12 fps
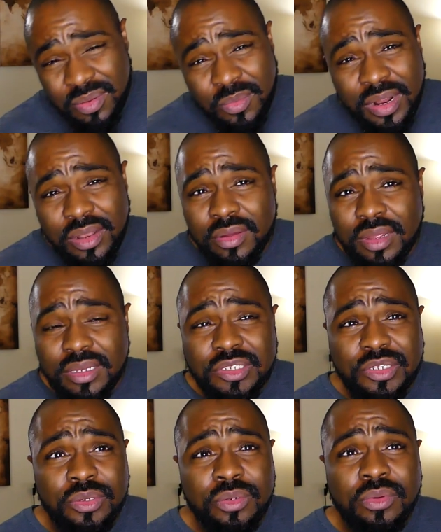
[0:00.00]
then when I look
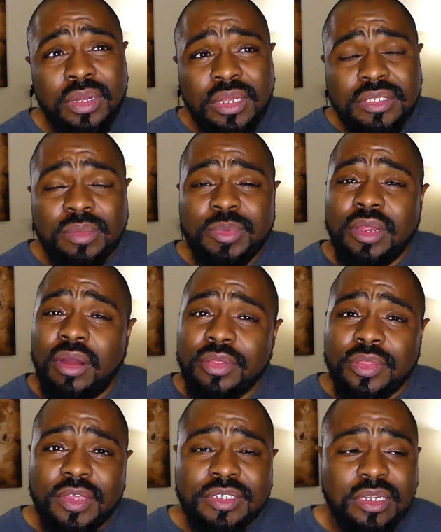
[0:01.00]
into some of the
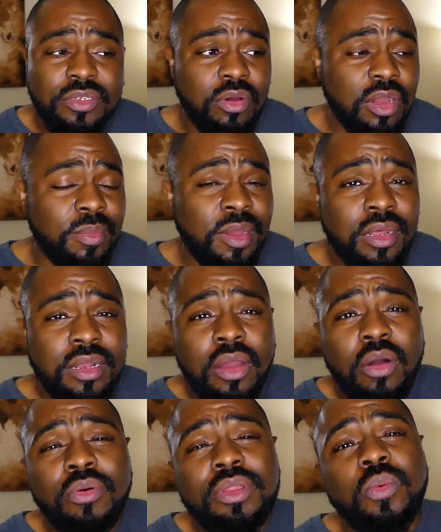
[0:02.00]
other things I talk
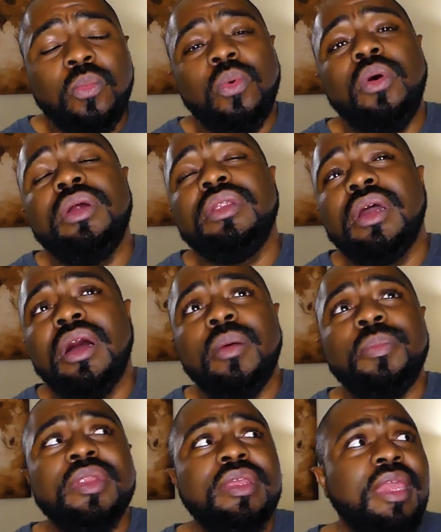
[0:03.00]
about, only one
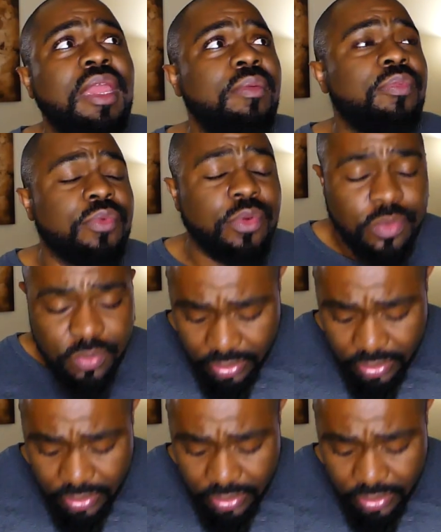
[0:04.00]
company came through